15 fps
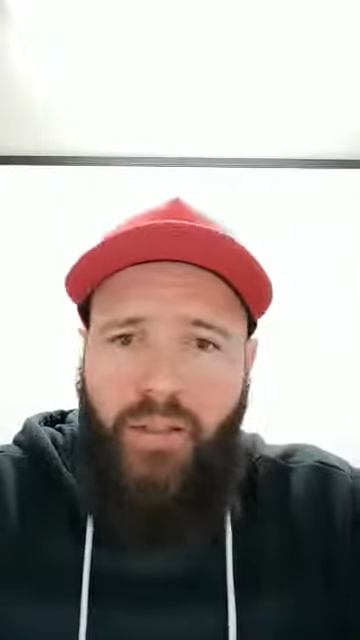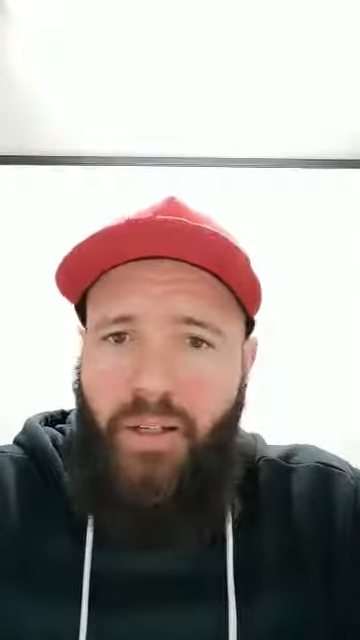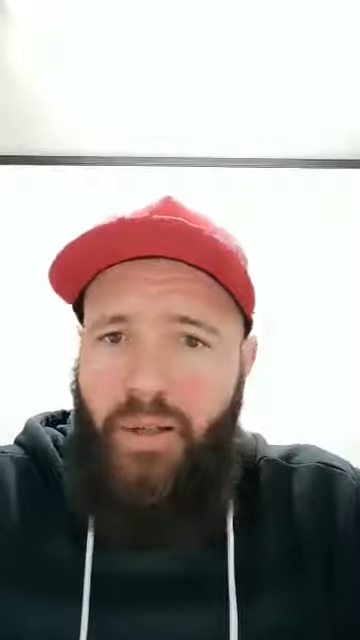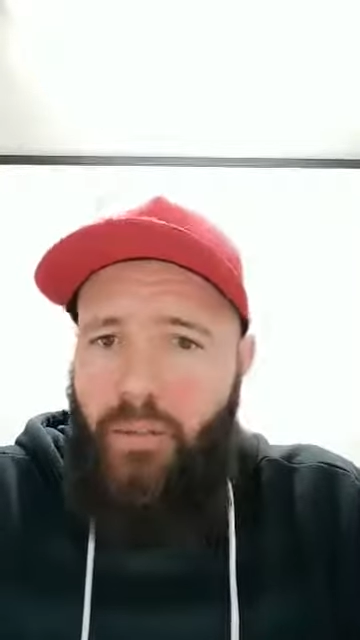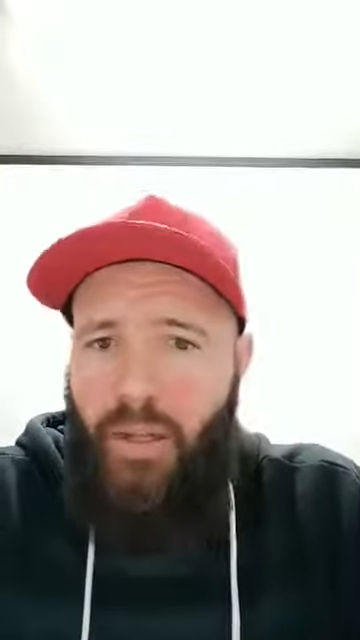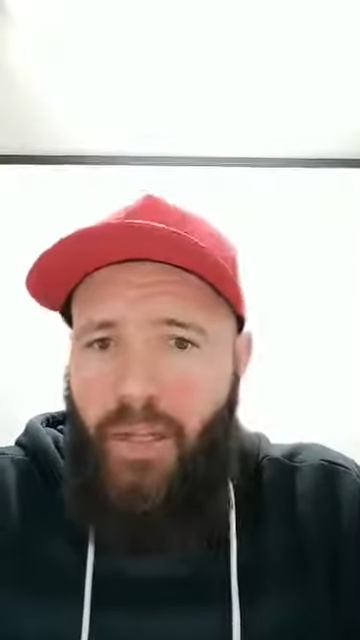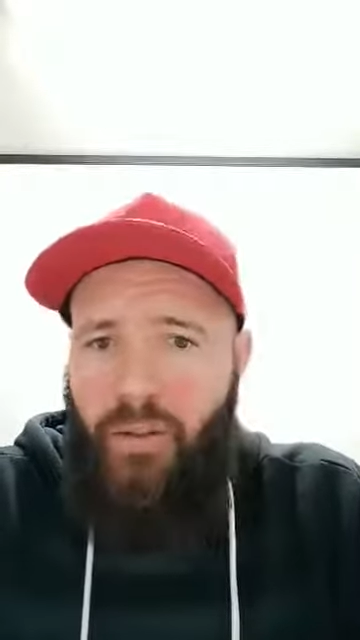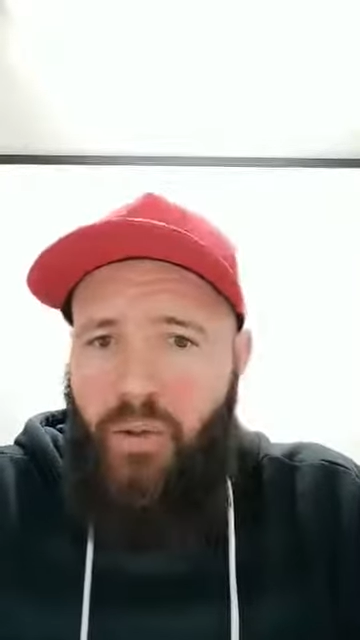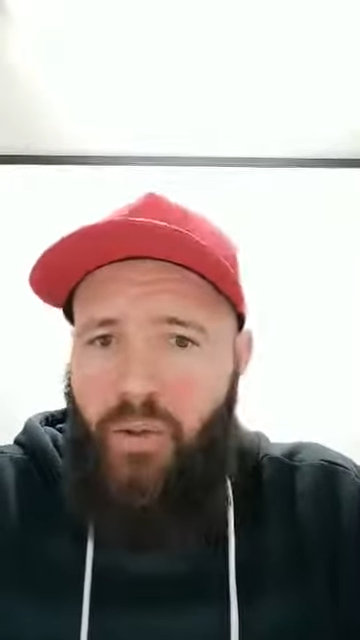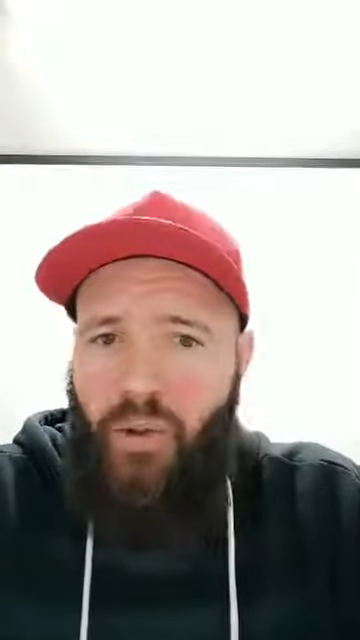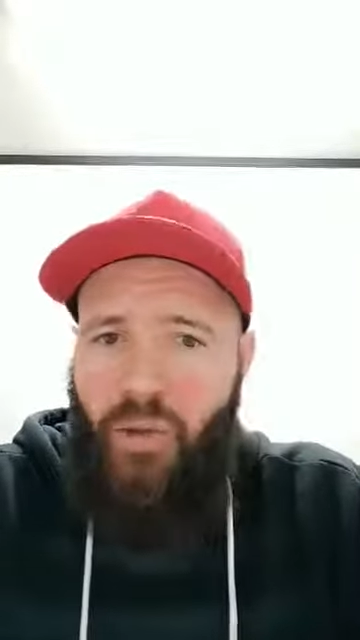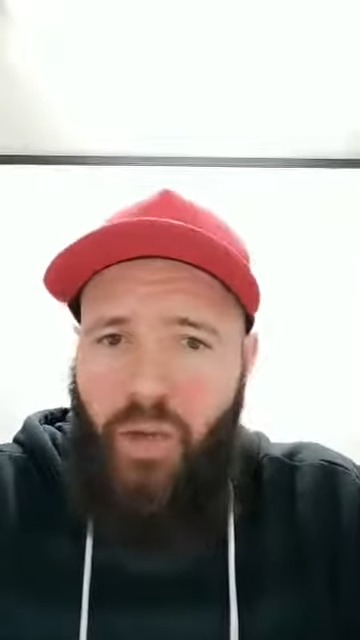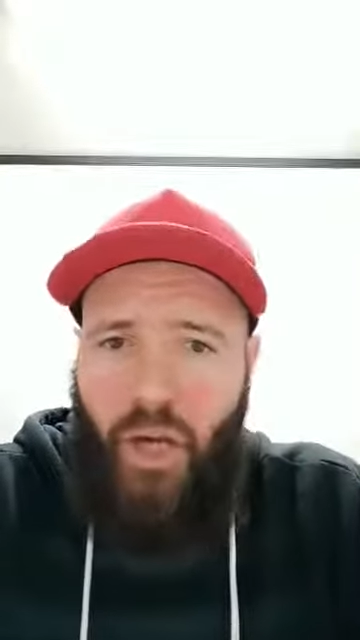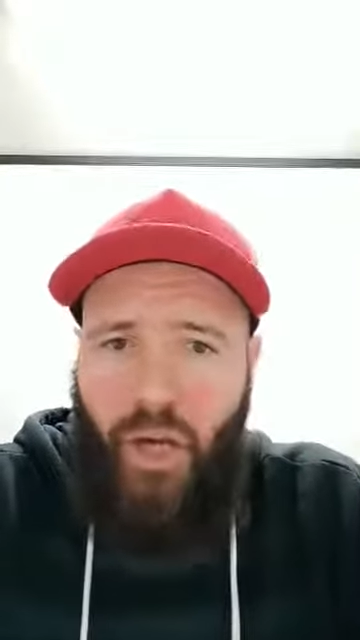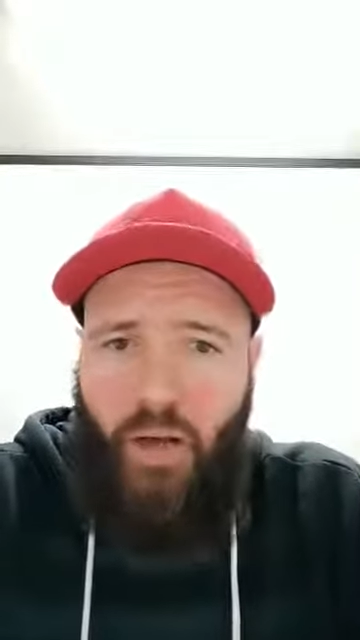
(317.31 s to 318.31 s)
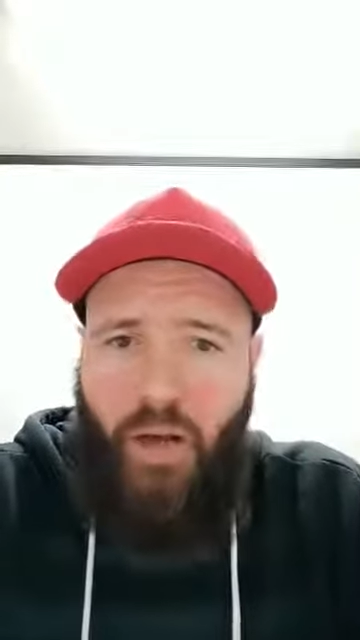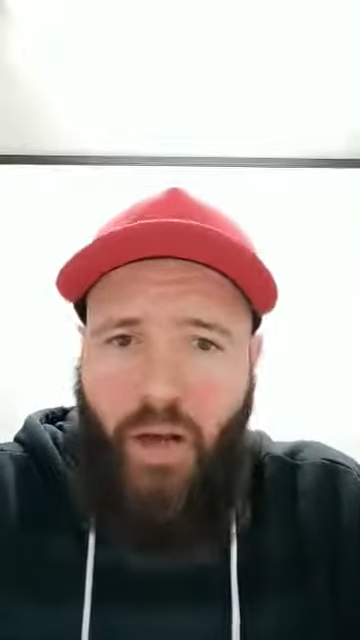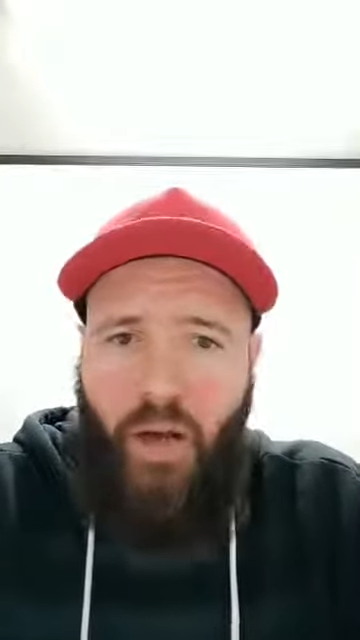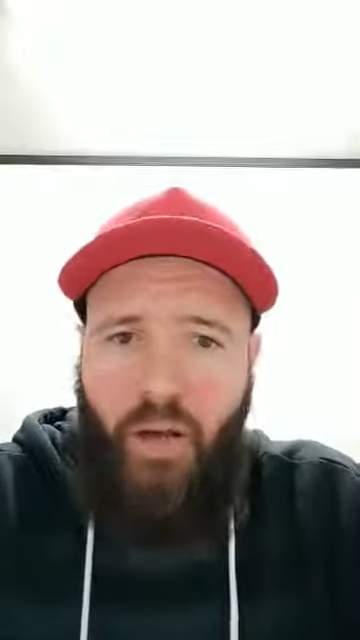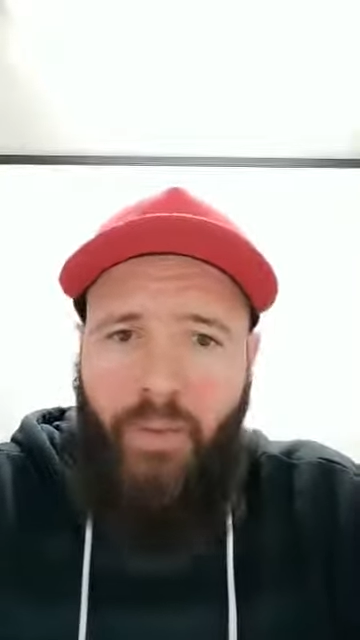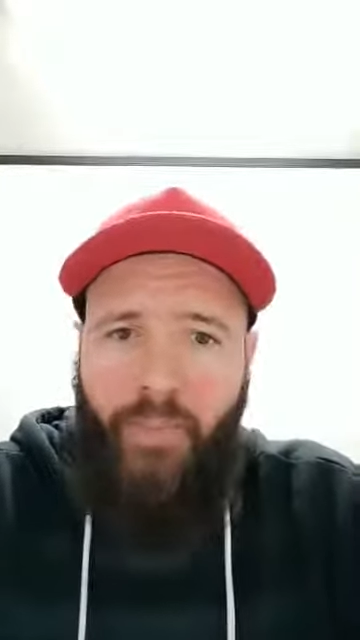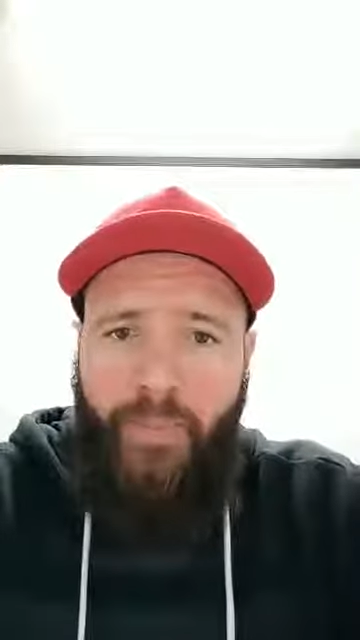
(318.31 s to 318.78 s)
come back to
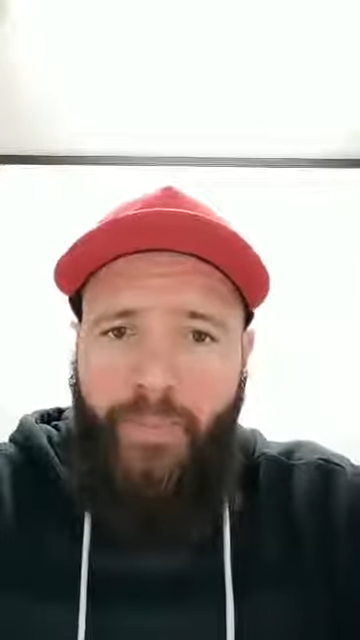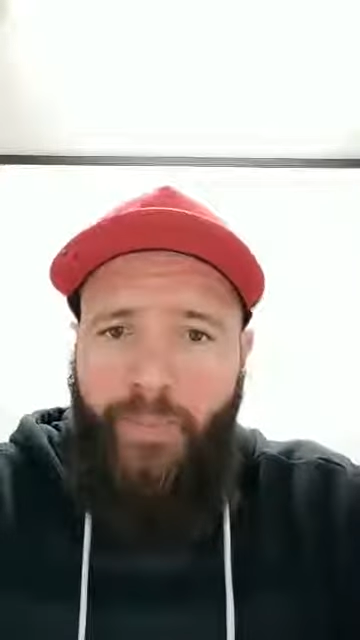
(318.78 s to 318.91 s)
Australia,